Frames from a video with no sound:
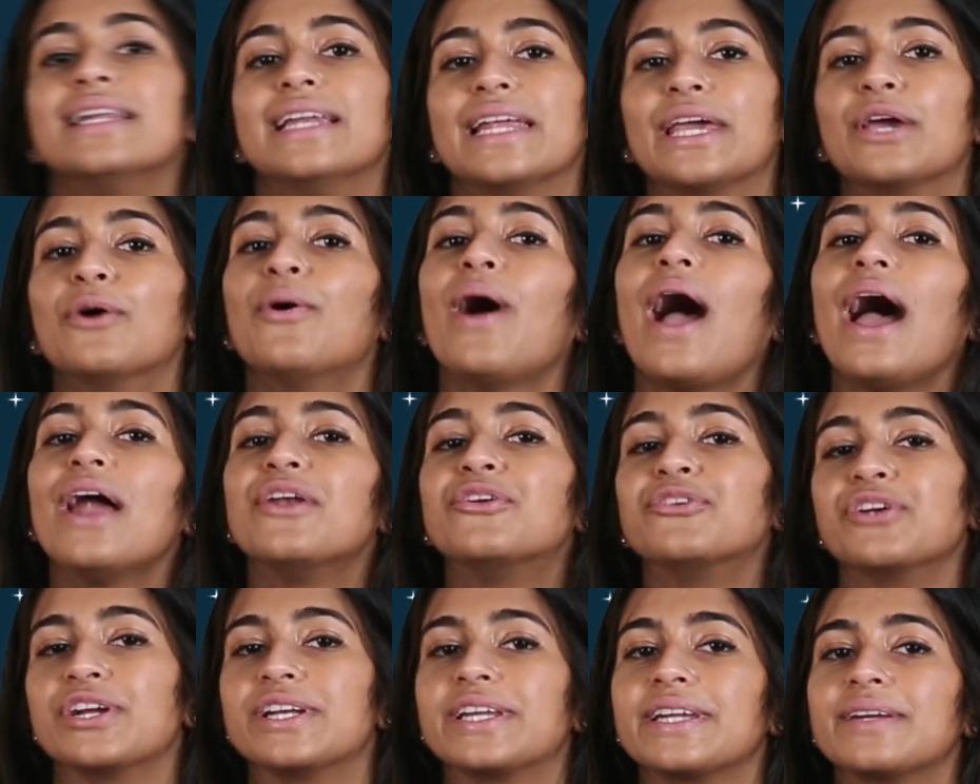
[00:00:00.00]
Leo
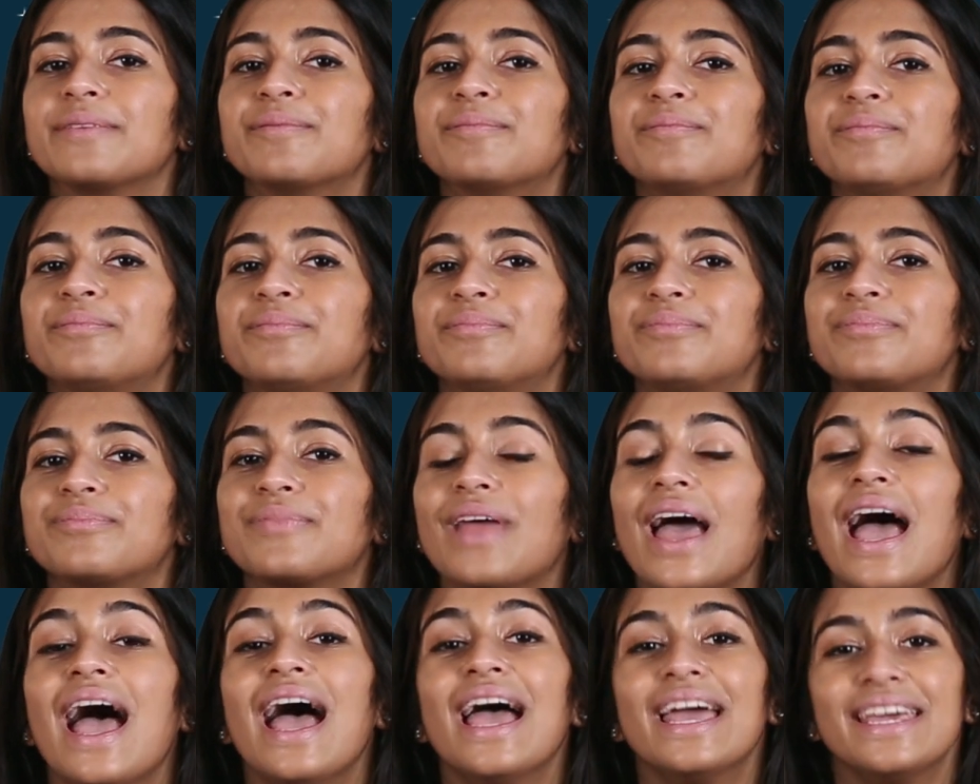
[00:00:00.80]
had written.
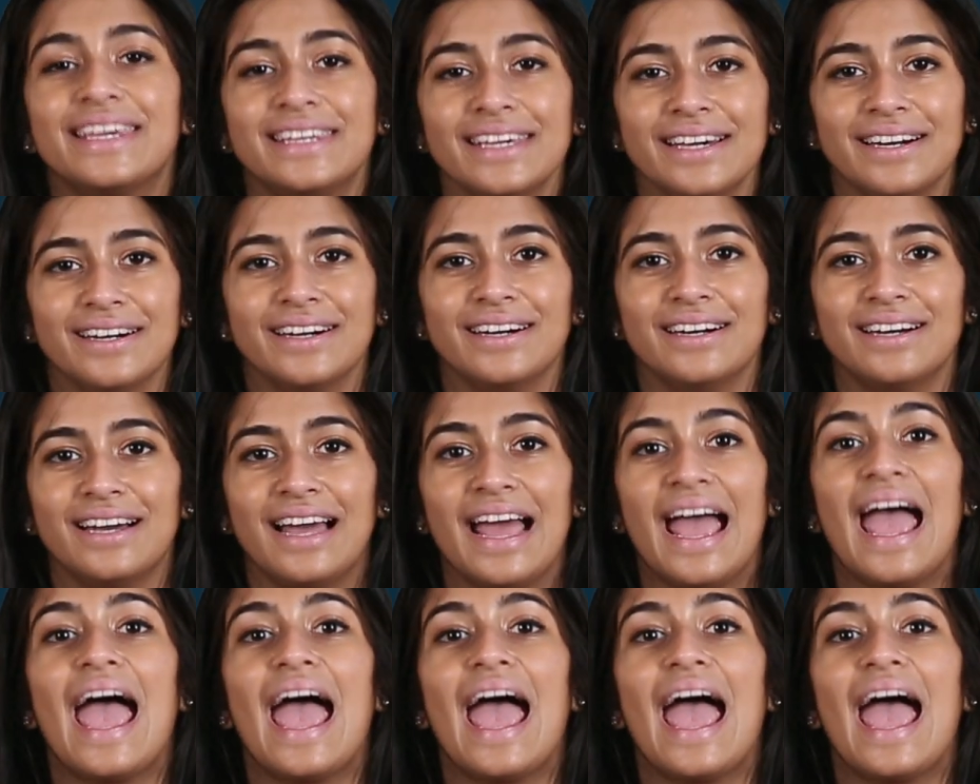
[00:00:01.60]
Here,